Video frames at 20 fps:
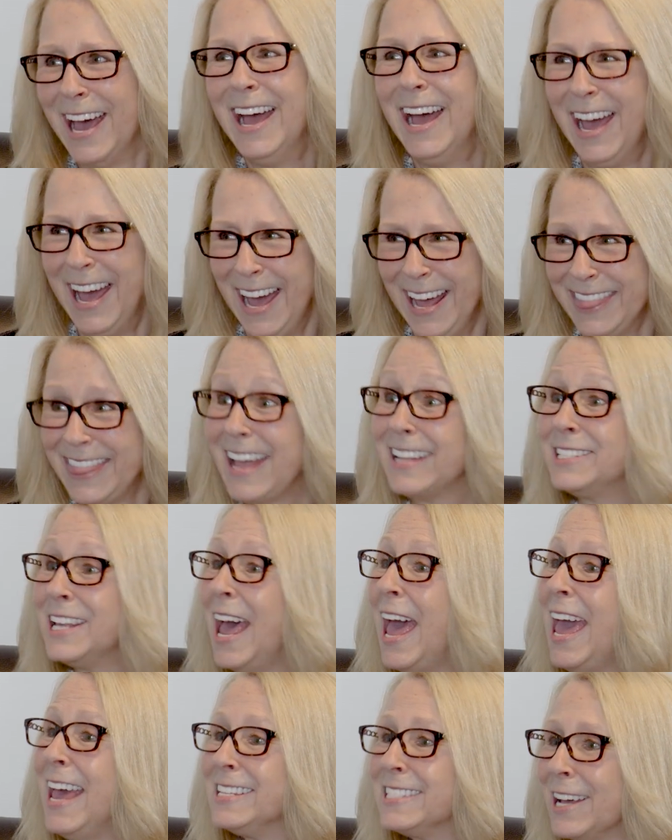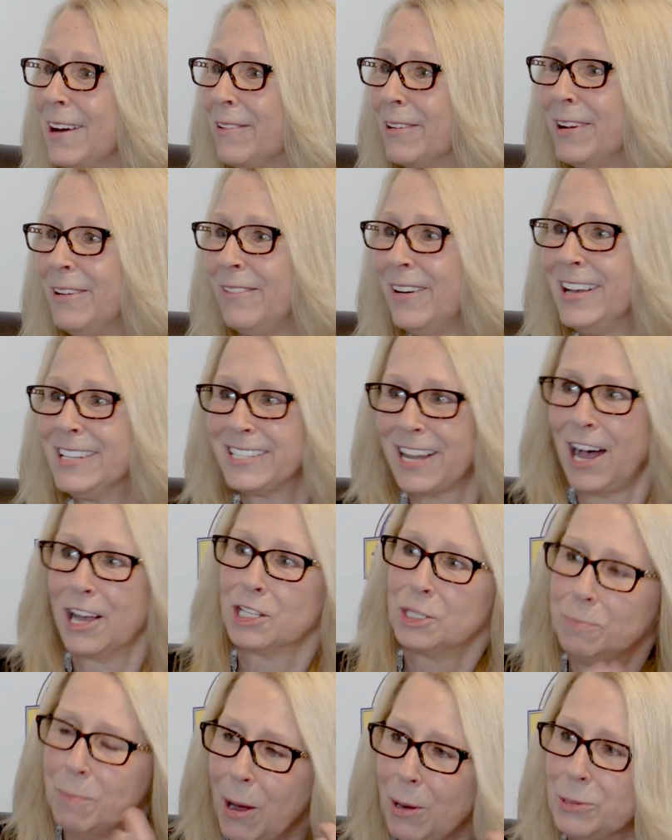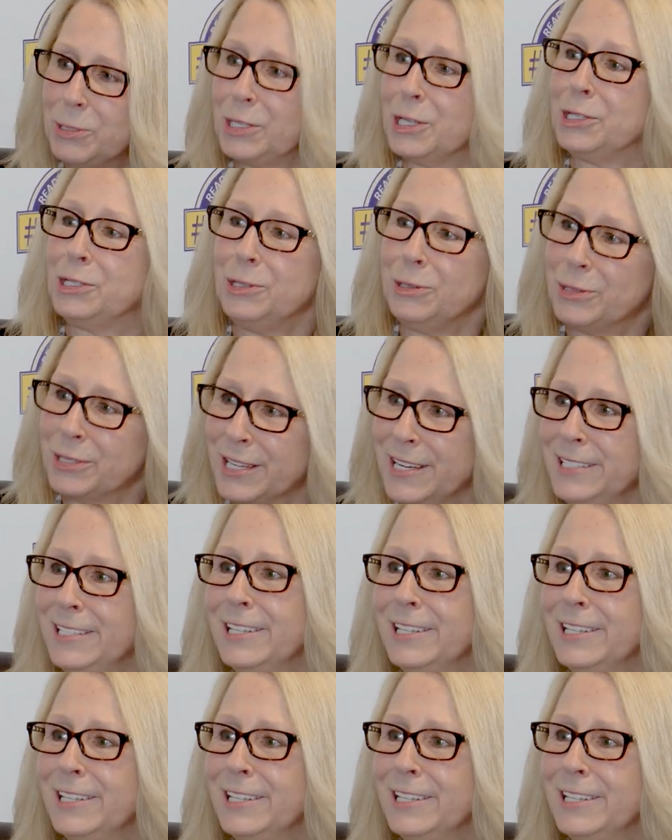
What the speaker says: Is that what it was? Osmosis, you said